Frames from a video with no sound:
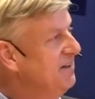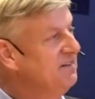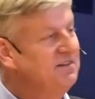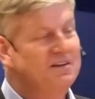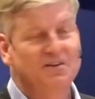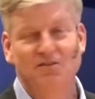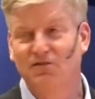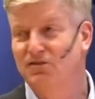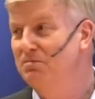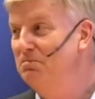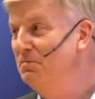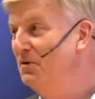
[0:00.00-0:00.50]
it
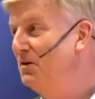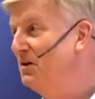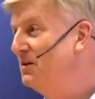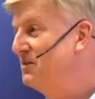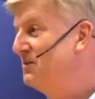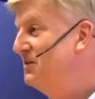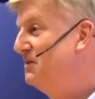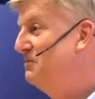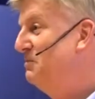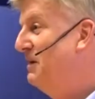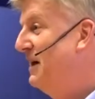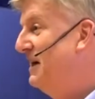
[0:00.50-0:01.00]
is
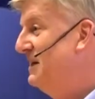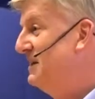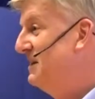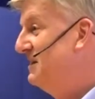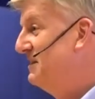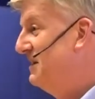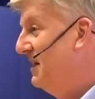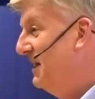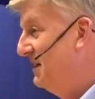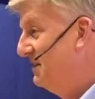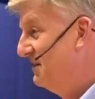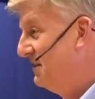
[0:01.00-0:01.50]
supported by the
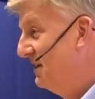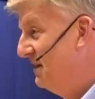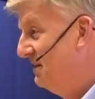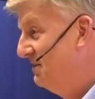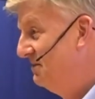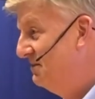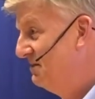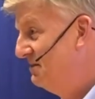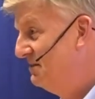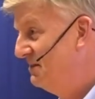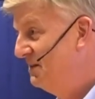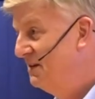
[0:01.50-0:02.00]
data.
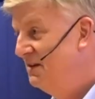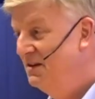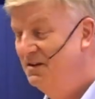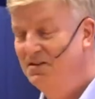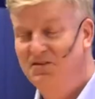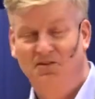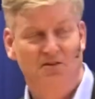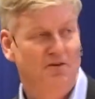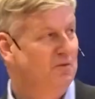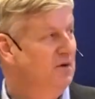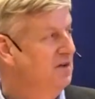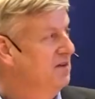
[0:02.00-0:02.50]

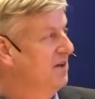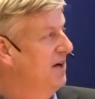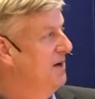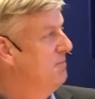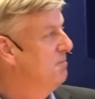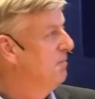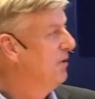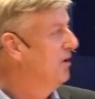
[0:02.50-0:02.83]
So what I'm